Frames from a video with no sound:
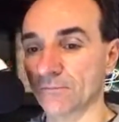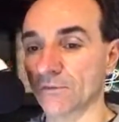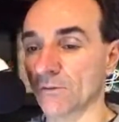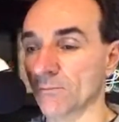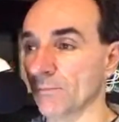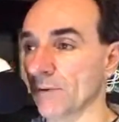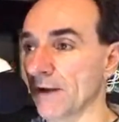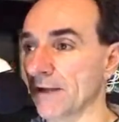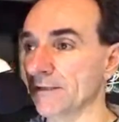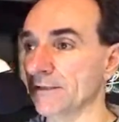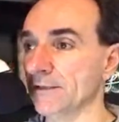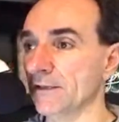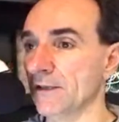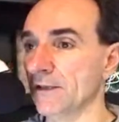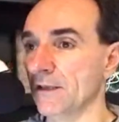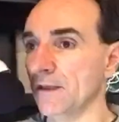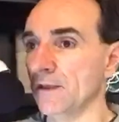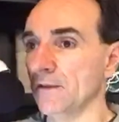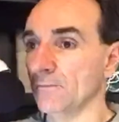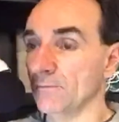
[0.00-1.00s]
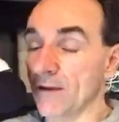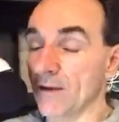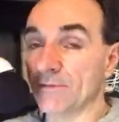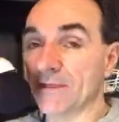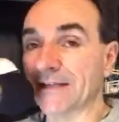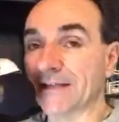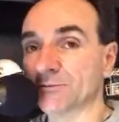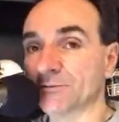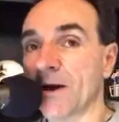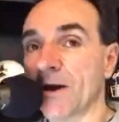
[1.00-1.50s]
But maybe
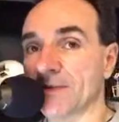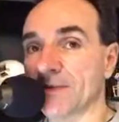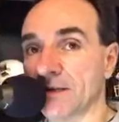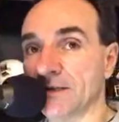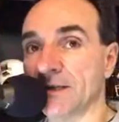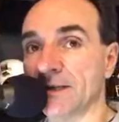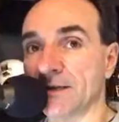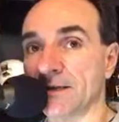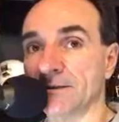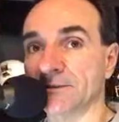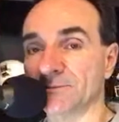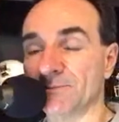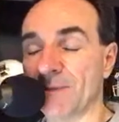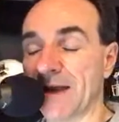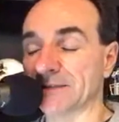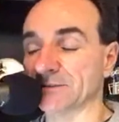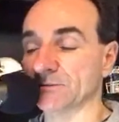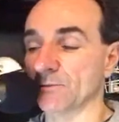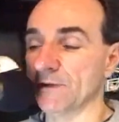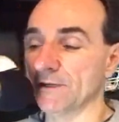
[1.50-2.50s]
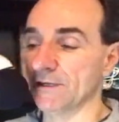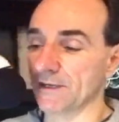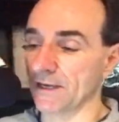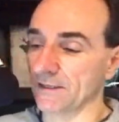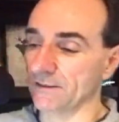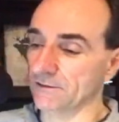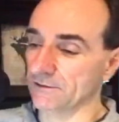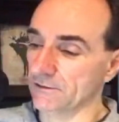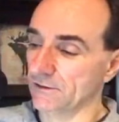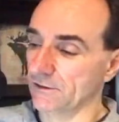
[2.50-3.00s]
that's why they did it this past
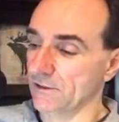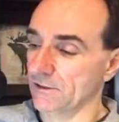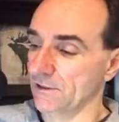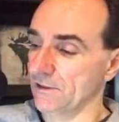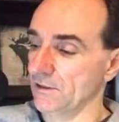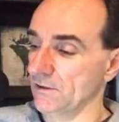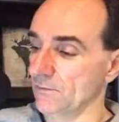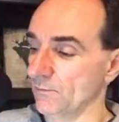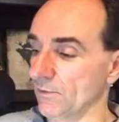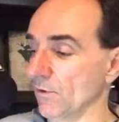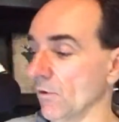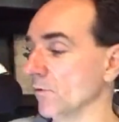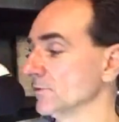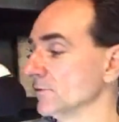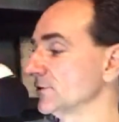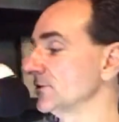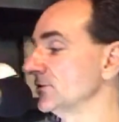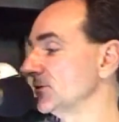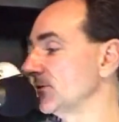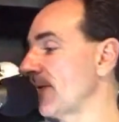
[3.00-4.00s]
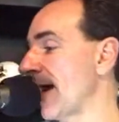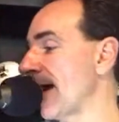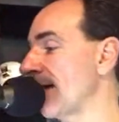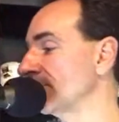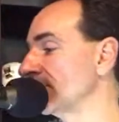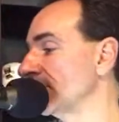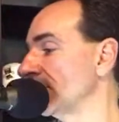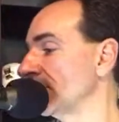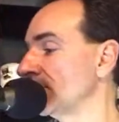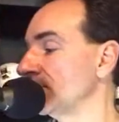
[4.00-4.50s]
weekend. But Olsen's
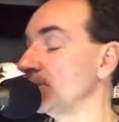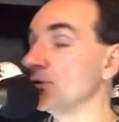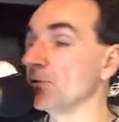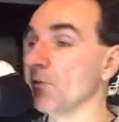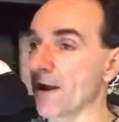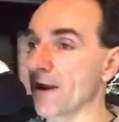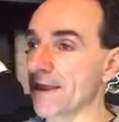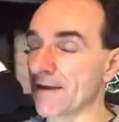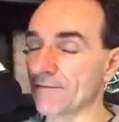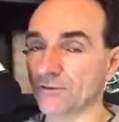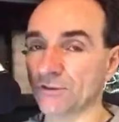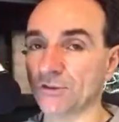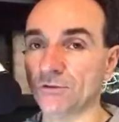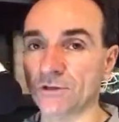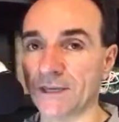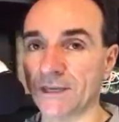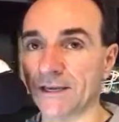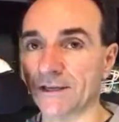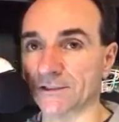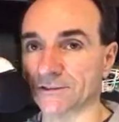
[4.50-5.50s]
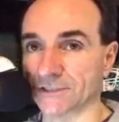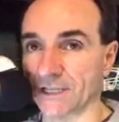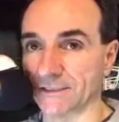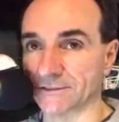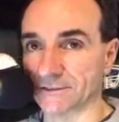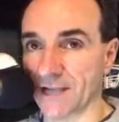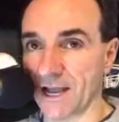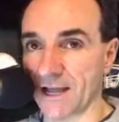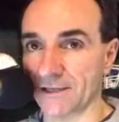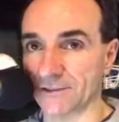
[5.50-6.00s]
around. Do you want to have two kickers on
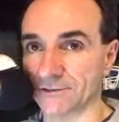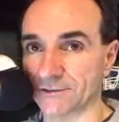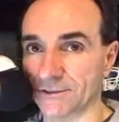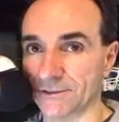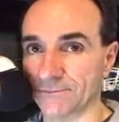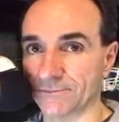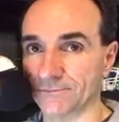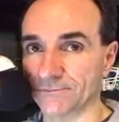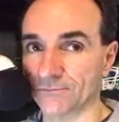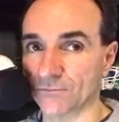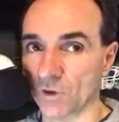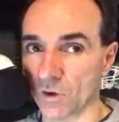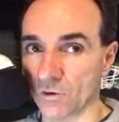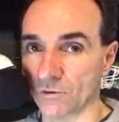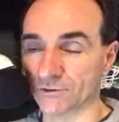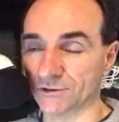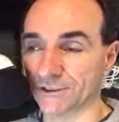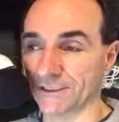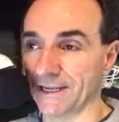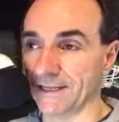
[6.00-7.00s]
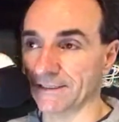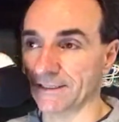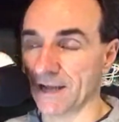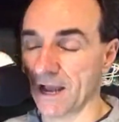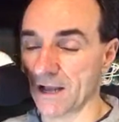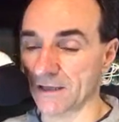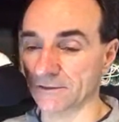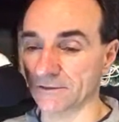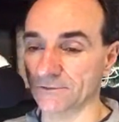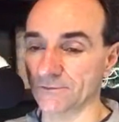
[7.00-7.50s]
scholarship, Olsen and
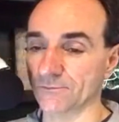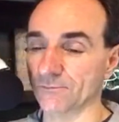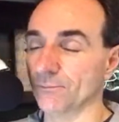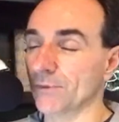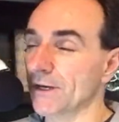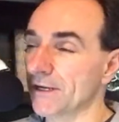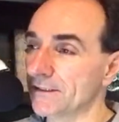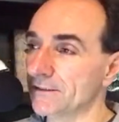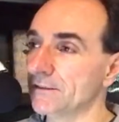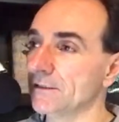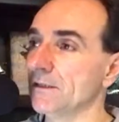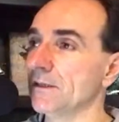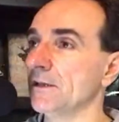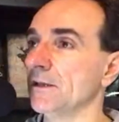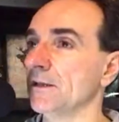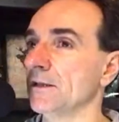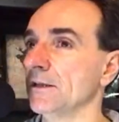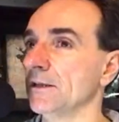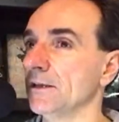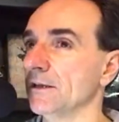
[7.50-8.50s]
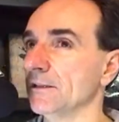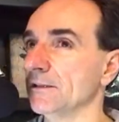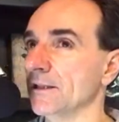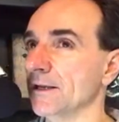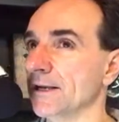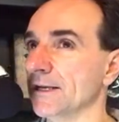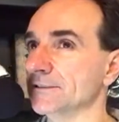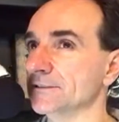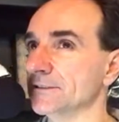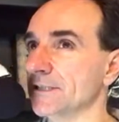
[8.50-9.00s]
Coughlin? But
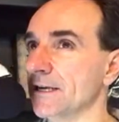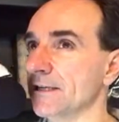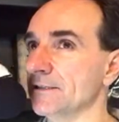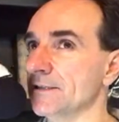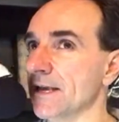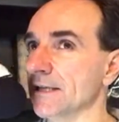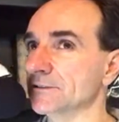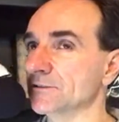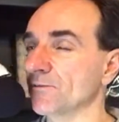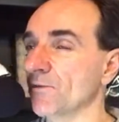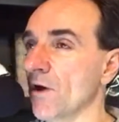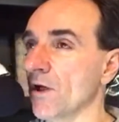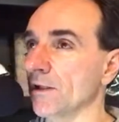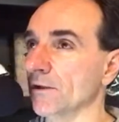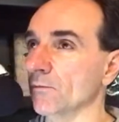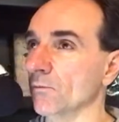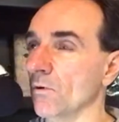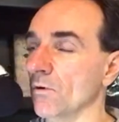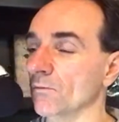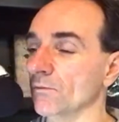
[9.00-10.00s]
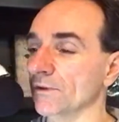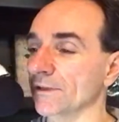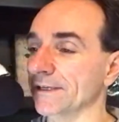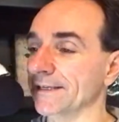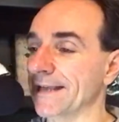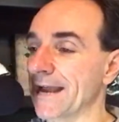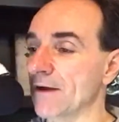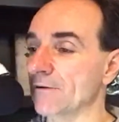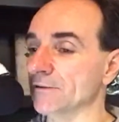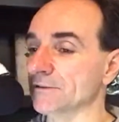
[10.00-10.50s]
like I said, next fall it won't really
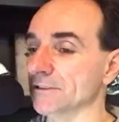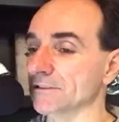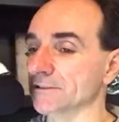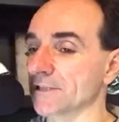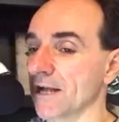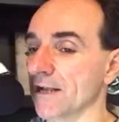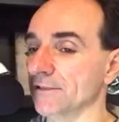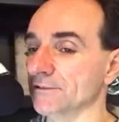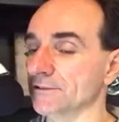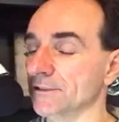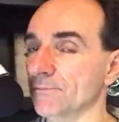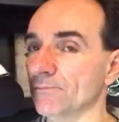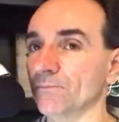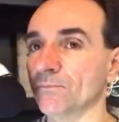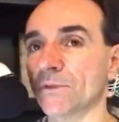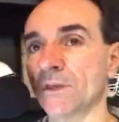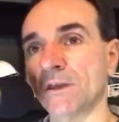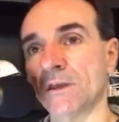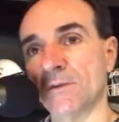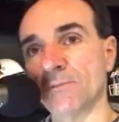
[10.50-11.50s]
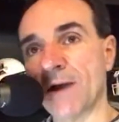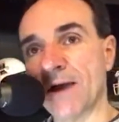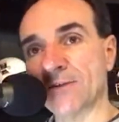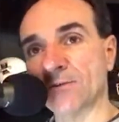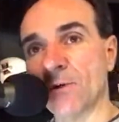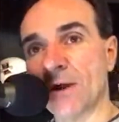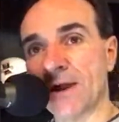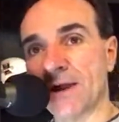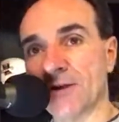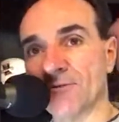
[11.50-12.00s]
count as a scholarship. By
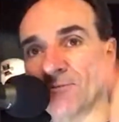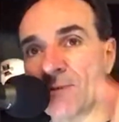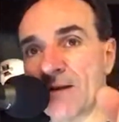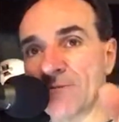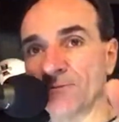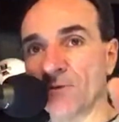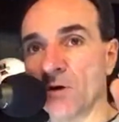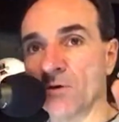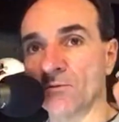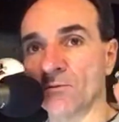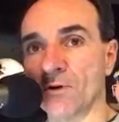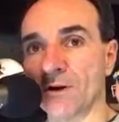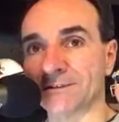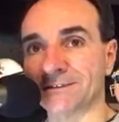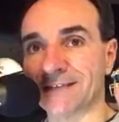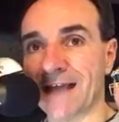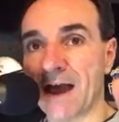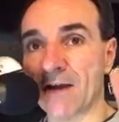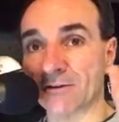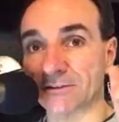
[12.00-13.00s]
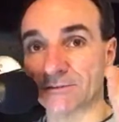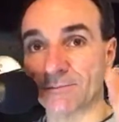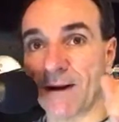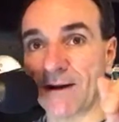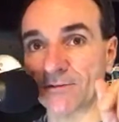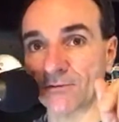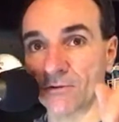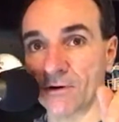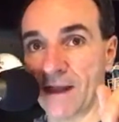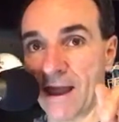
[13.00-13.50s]
the way, if my phone runs out, it's
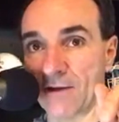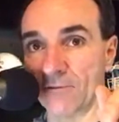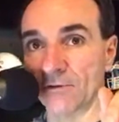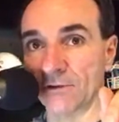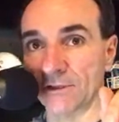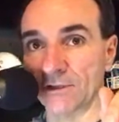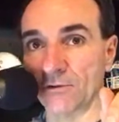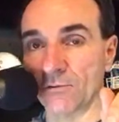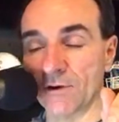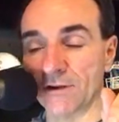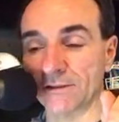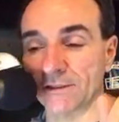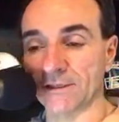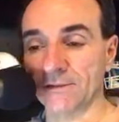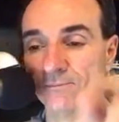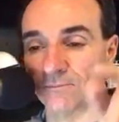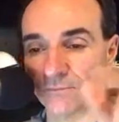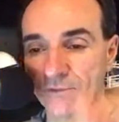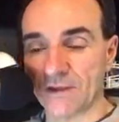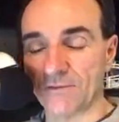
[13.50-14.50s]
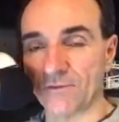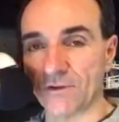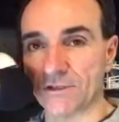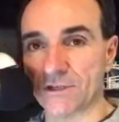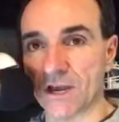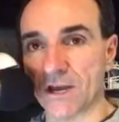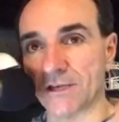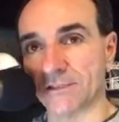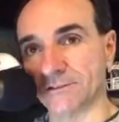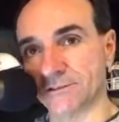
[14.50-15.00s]
about to run out really quickly. If it
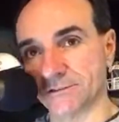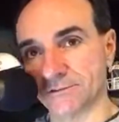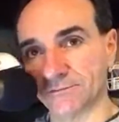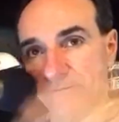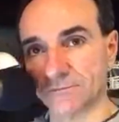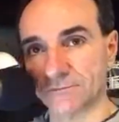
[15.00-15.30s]
does,